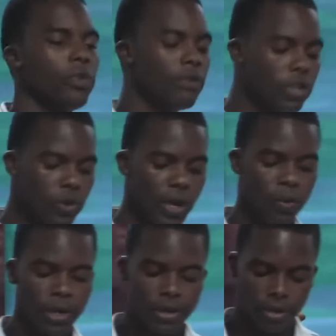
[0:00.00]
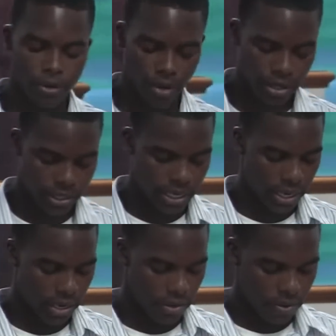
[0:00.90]
Read verse 21.
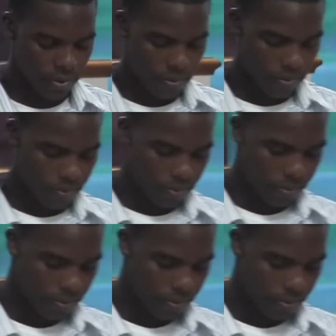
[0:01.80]
Sanctified the